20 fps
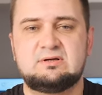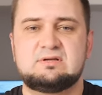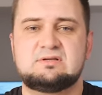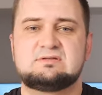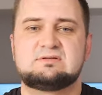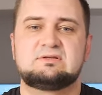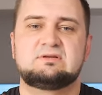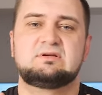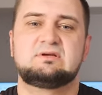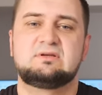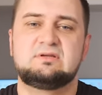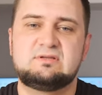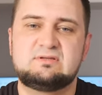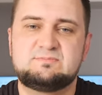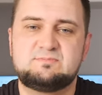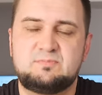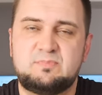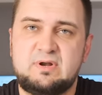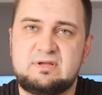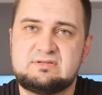as
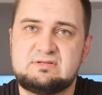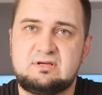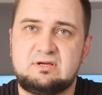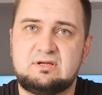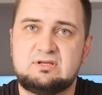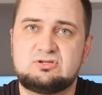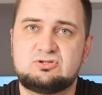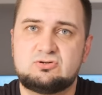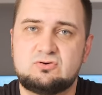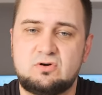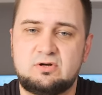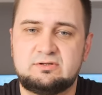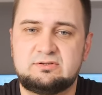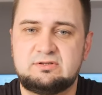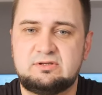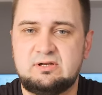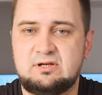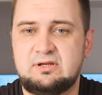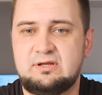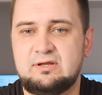pressing it
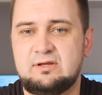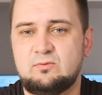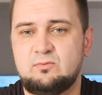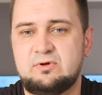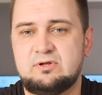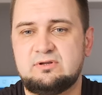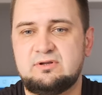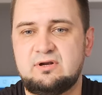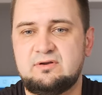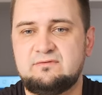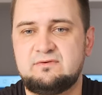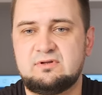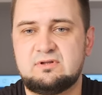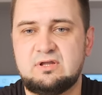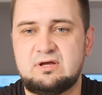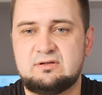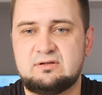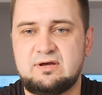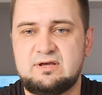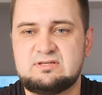shortly will reveal
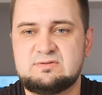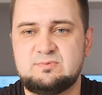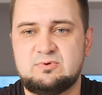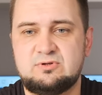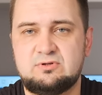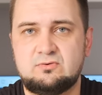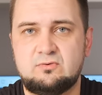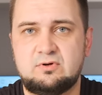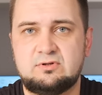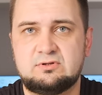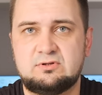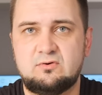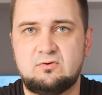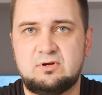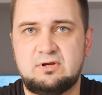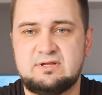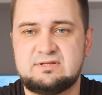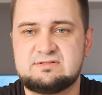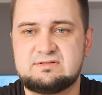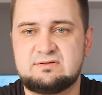a nice menu on the
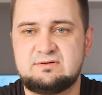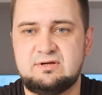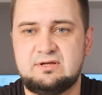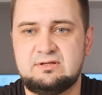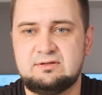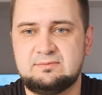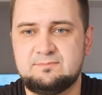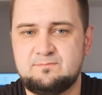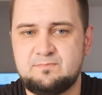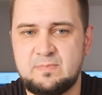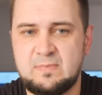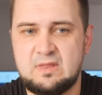OLED screen,